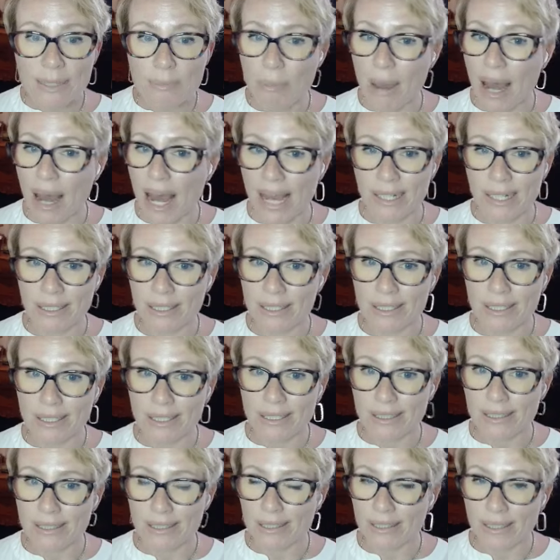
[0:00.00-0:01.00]
but
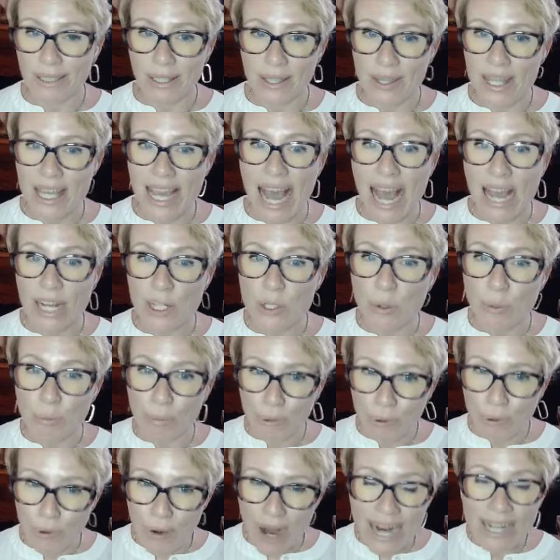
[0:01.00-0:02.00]
the actual
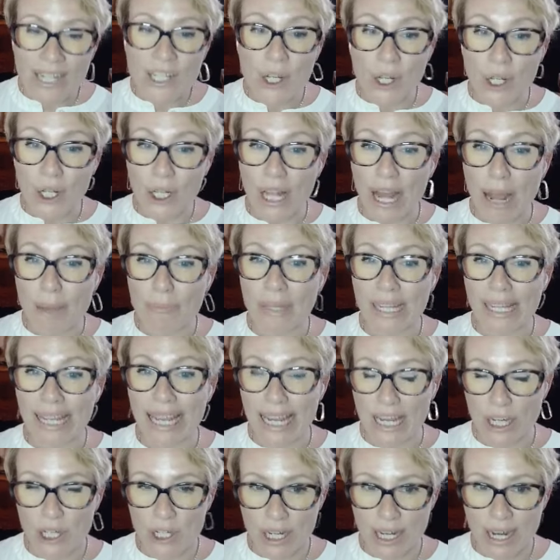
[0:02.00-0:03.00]
practical
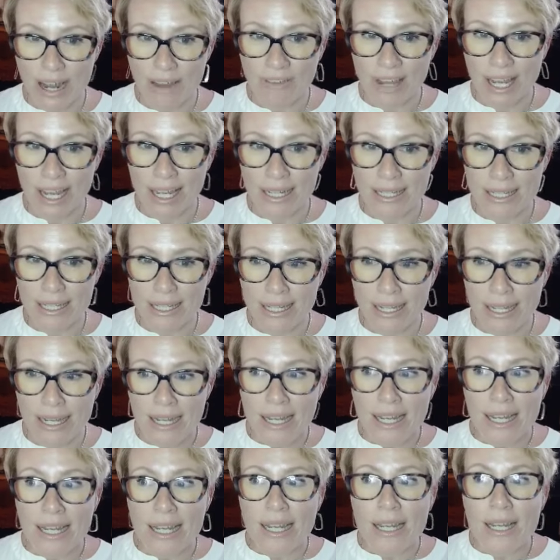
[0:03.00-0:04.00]
application of it,
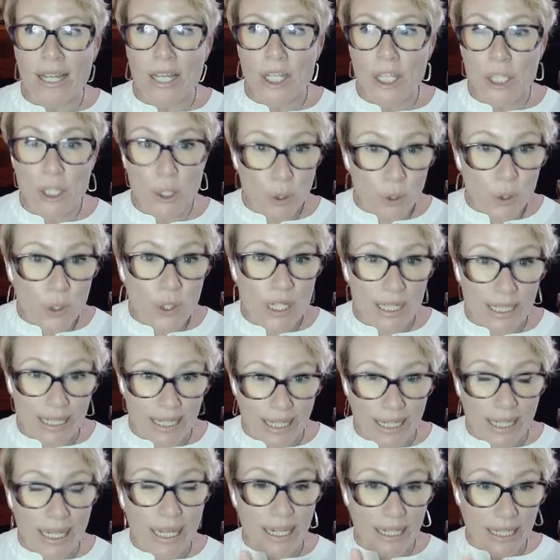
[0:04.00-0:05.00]

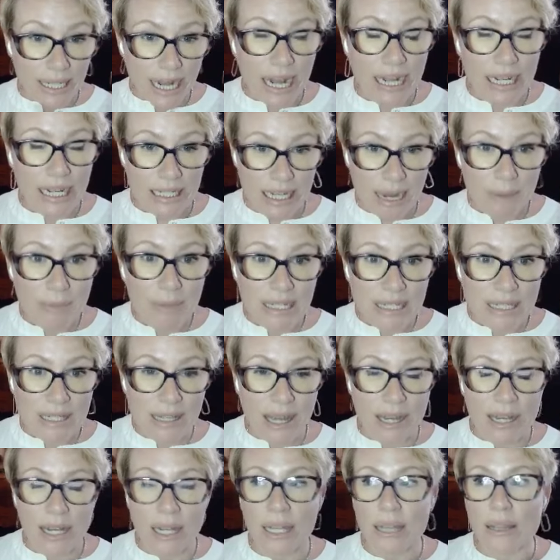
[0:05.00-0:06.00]
usually in an academic
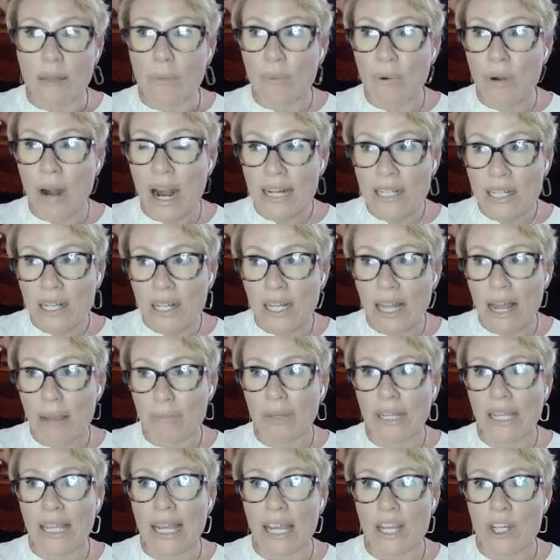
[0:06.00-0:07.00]
setting, the practical
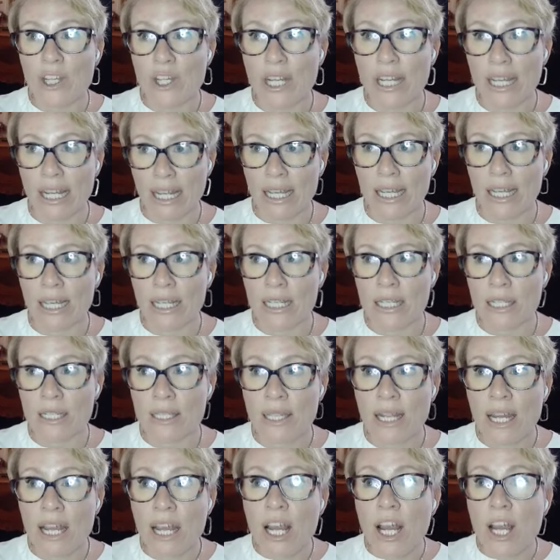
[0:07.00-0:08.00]
application is
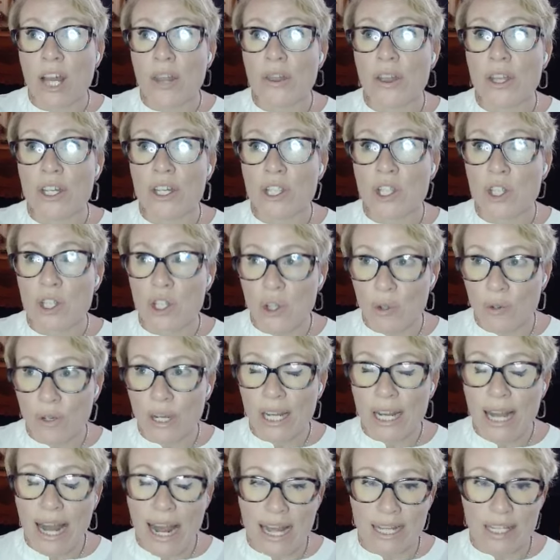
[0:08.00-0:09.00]
the
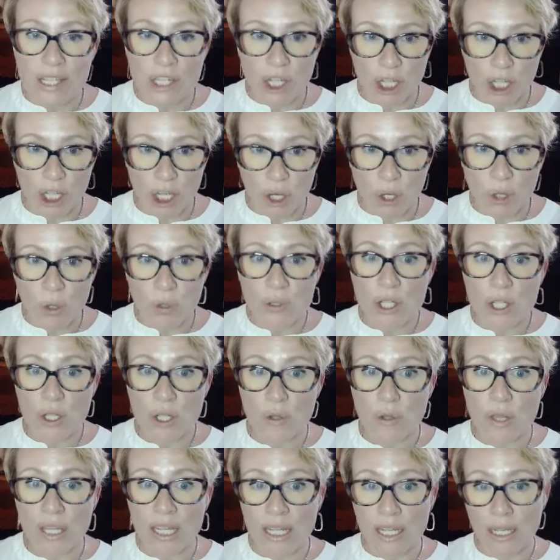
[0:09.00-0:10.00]
student has to go to
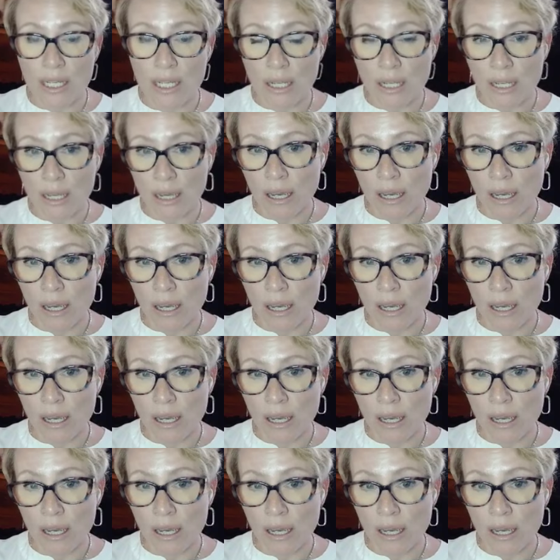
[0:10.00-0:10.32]
the